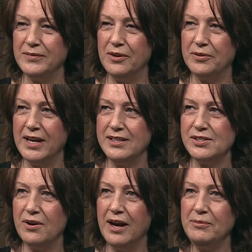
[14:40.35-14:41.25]
okay?
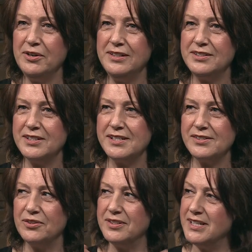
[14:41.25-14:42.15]
So I'm going to just
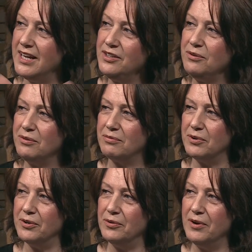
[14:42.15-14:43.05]
sort of take you
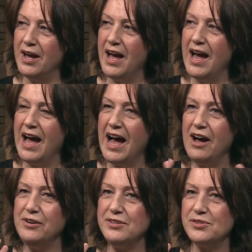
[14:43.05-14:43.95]
through
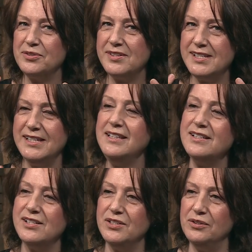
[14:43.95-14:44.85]
how to sort of see
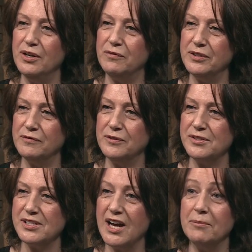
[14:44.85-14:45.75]
this studio for the
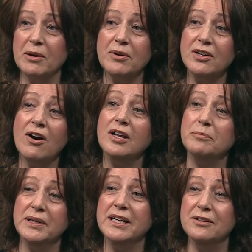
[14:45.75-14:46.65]
first time. I'm going to call it
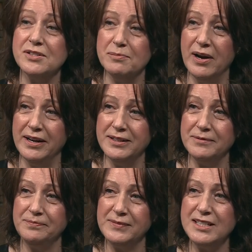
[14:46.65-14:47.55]
beginner's mind.
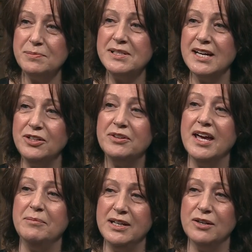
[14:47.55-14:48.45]
Let's pretend you
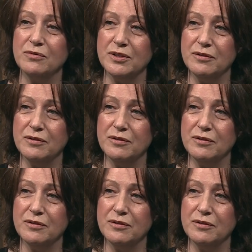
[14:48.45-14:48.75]
came in here for the